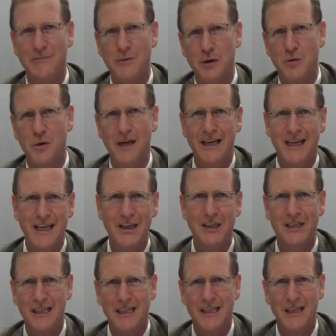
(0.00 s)
Between each
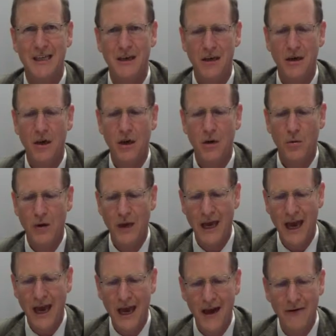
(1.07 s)
season we
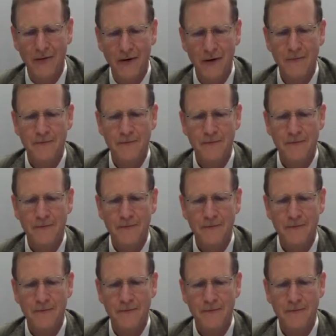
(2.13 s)
have